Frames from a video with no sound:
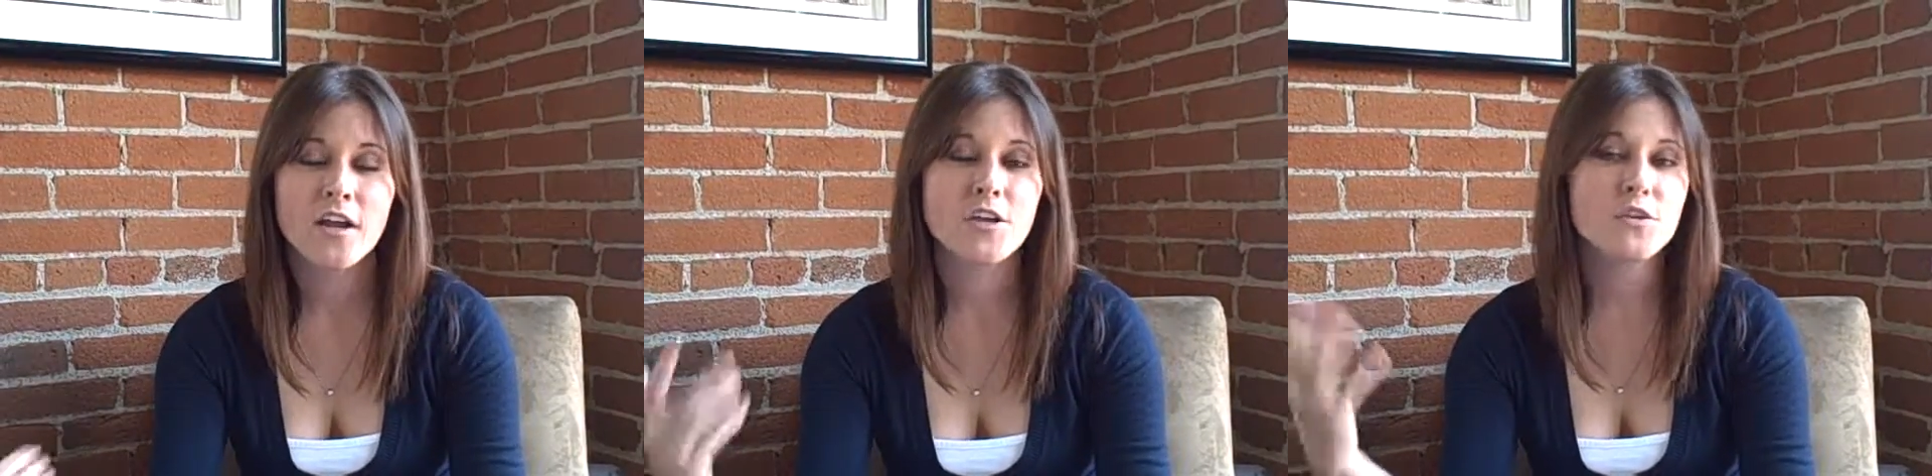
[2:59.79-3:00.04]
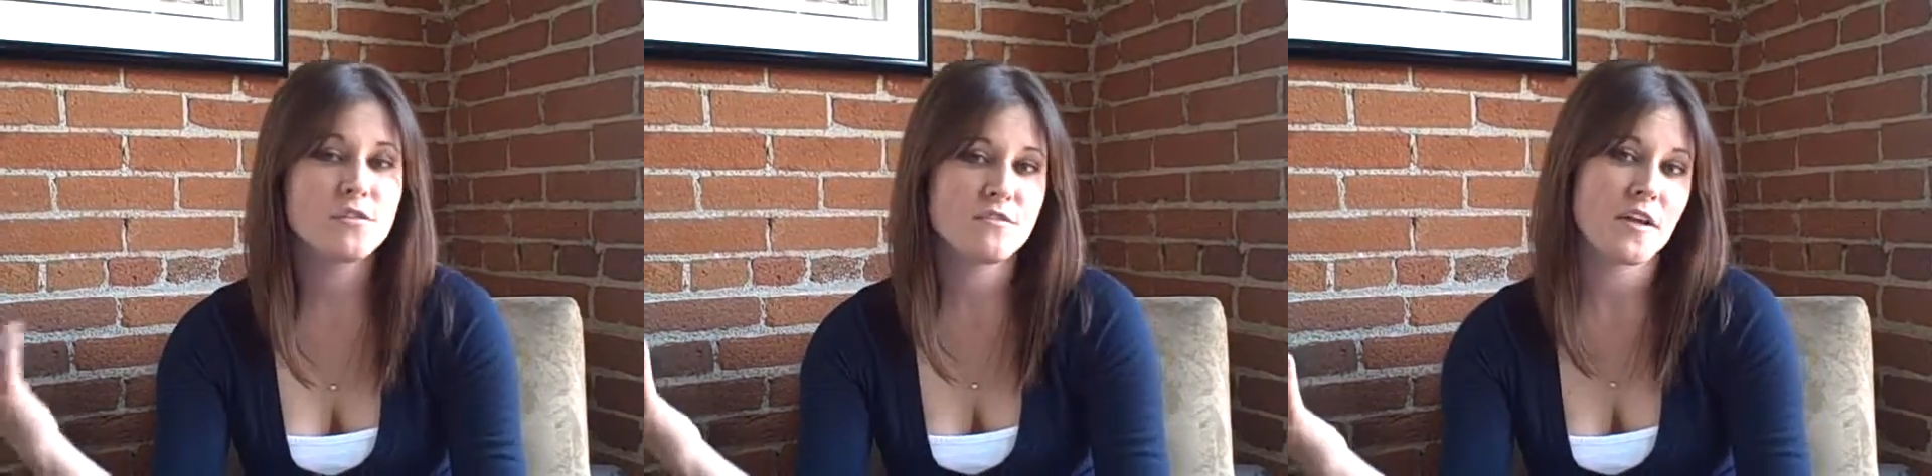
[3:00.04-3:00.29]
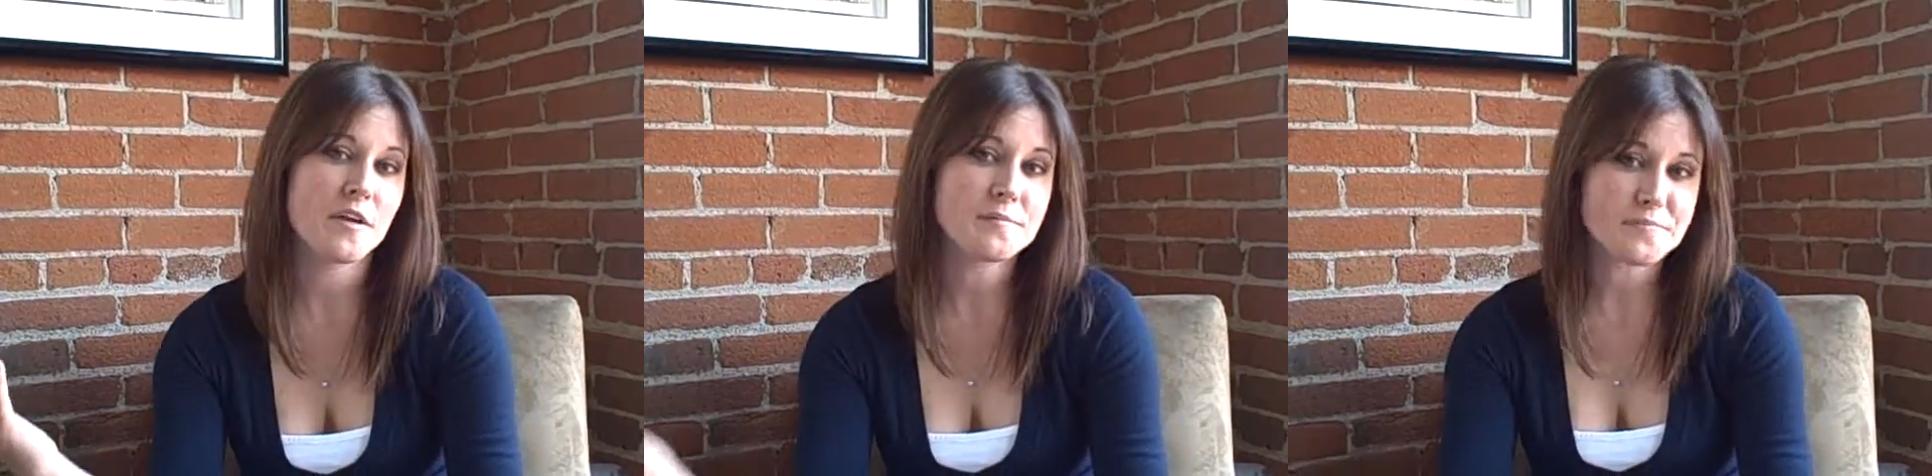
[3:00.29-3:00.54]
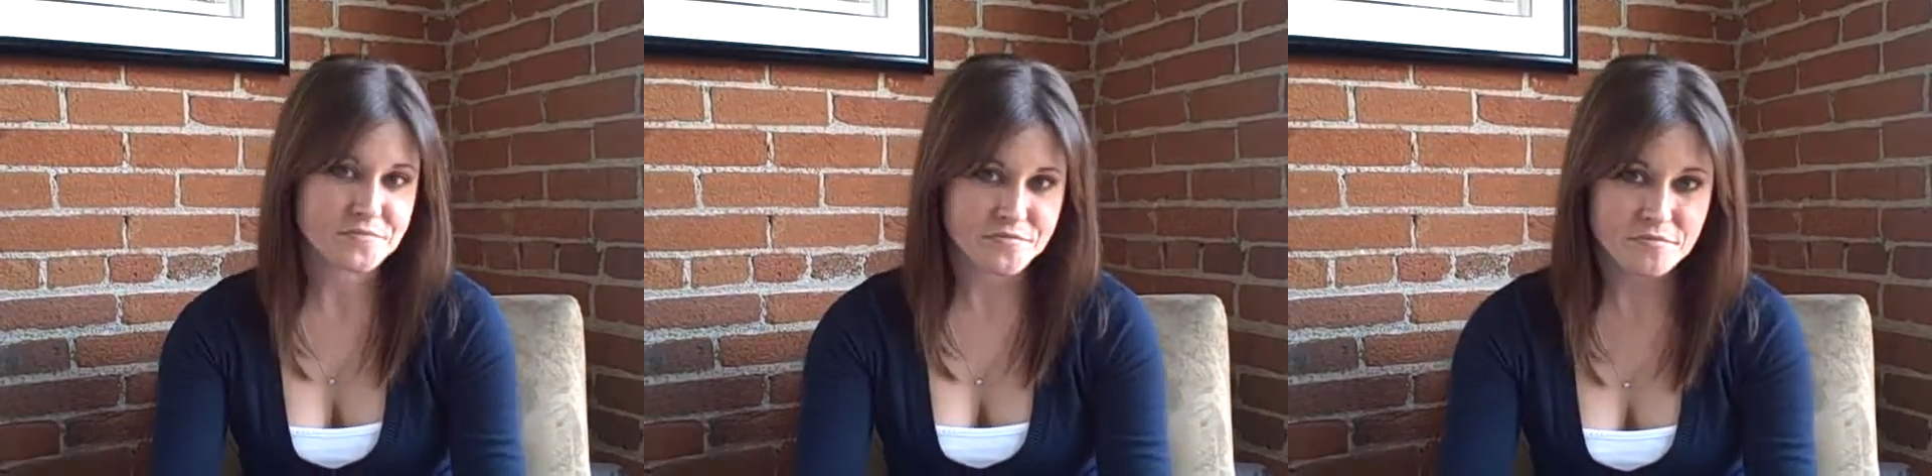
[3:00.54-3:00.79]
newsfeed.
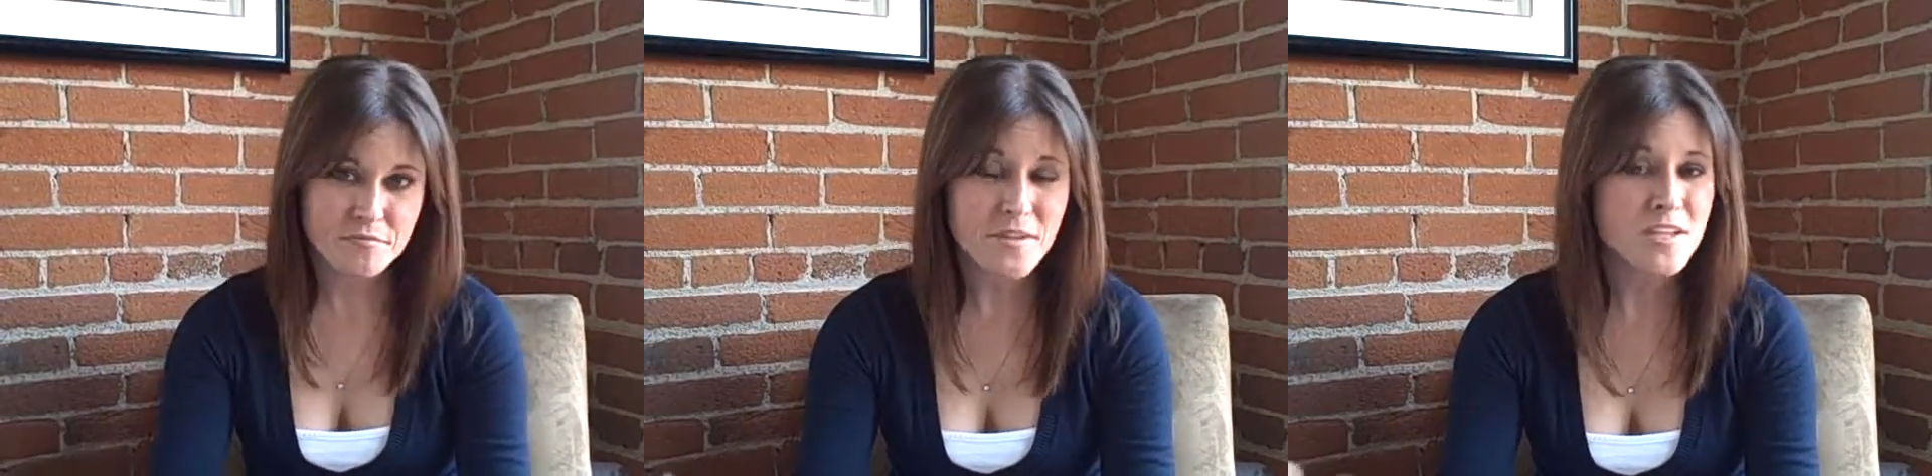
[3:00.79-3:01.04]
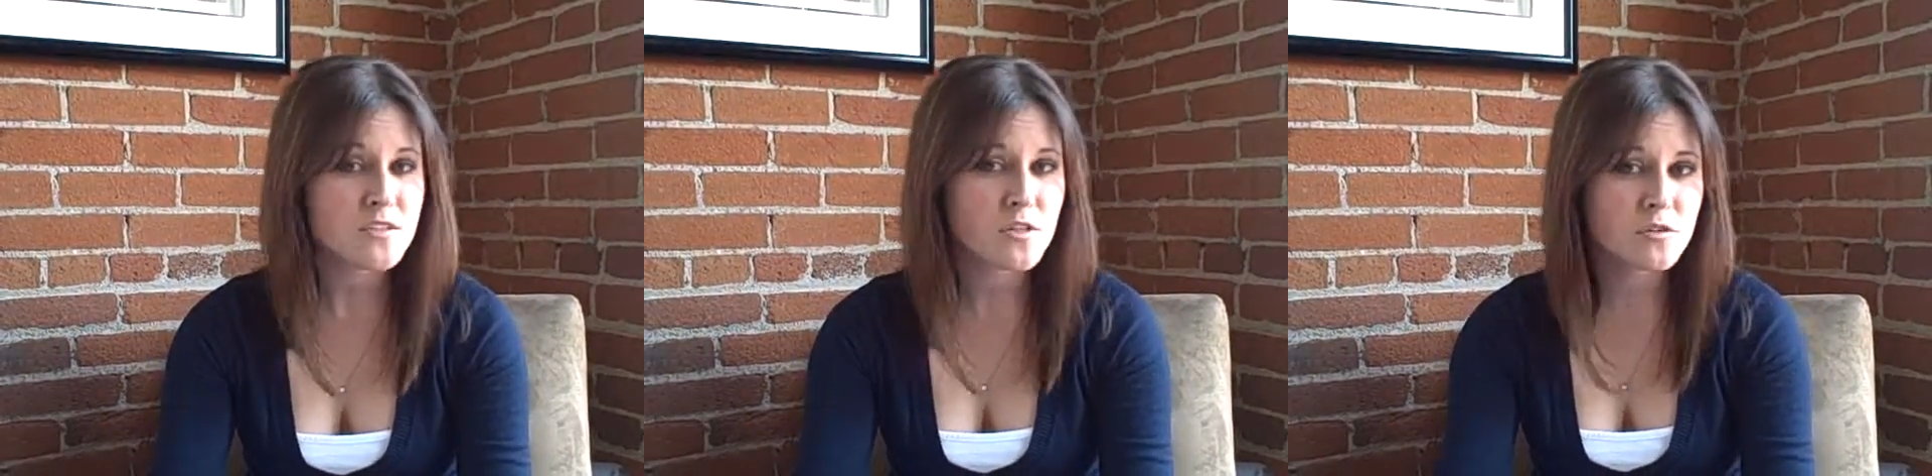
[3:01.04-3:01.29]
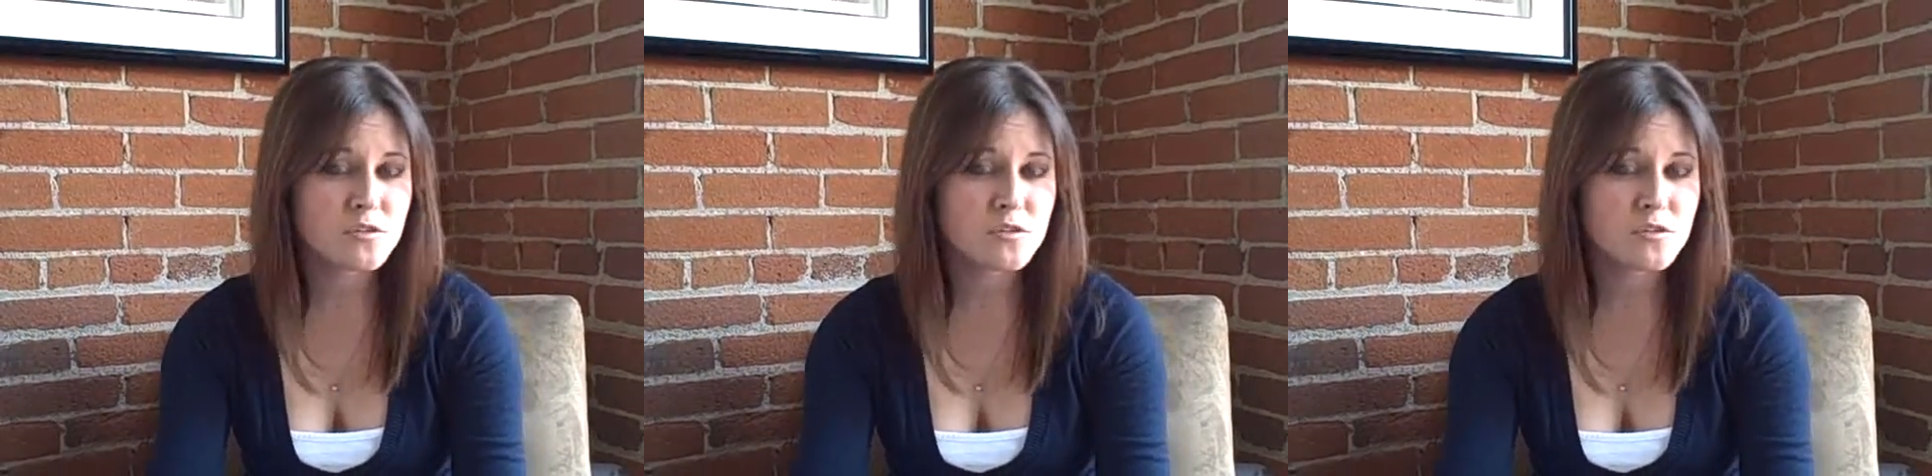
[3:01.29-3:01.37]
So